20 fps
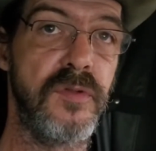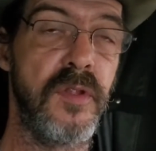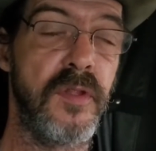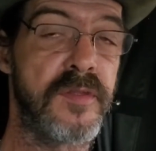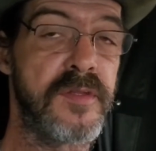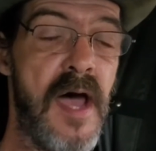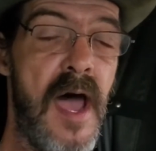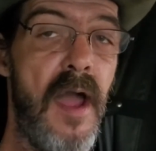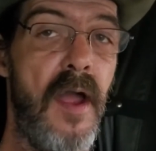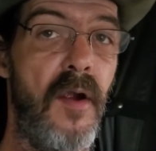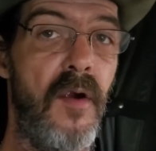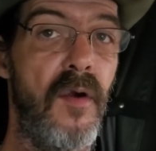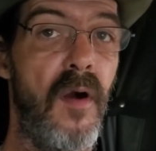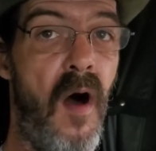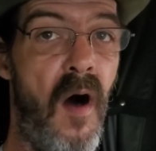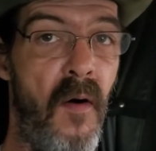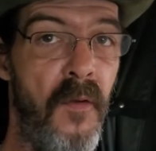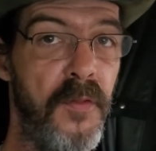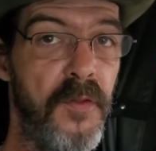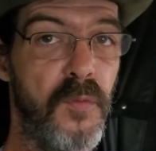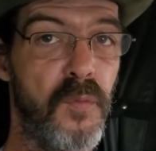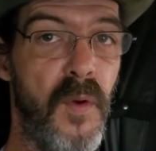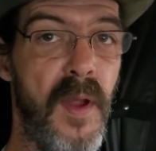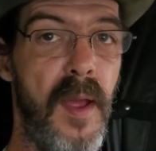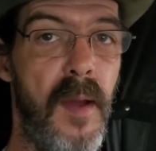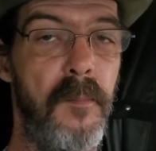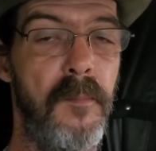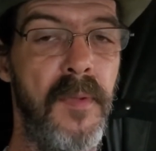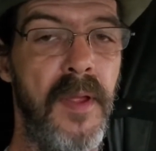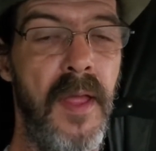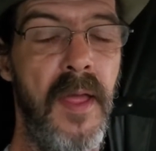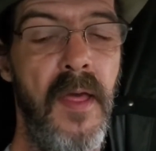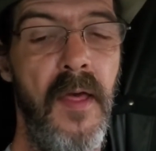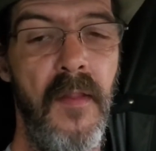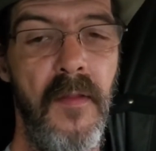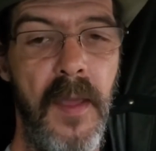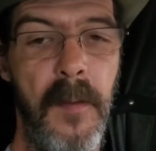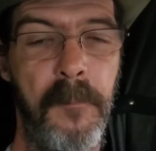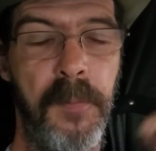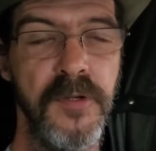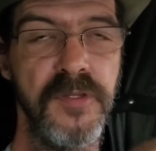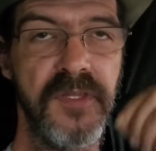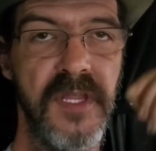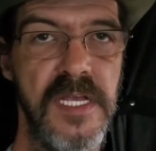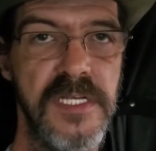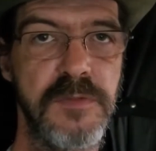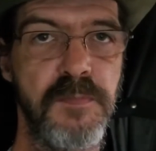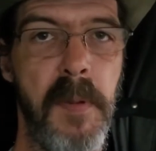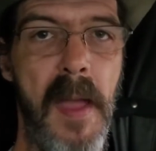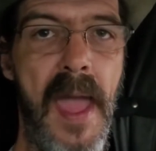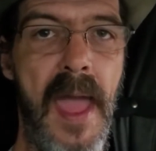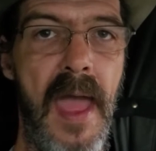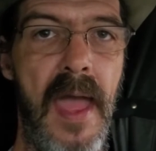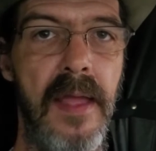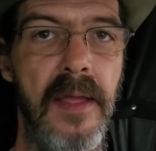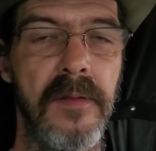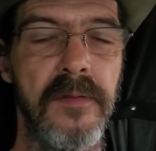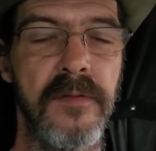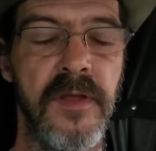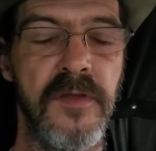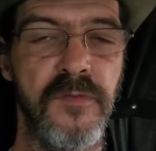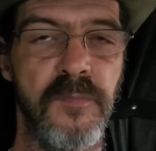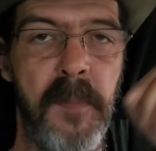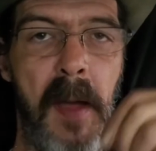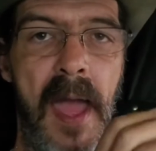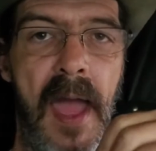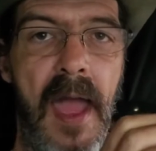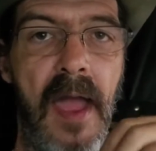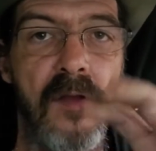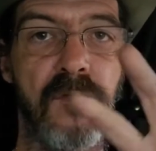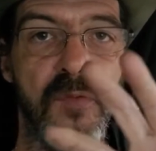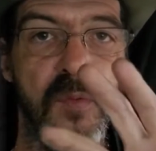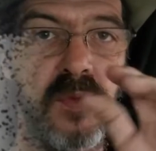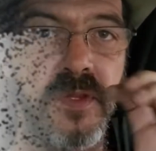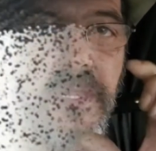tire on the rim. They put these bags with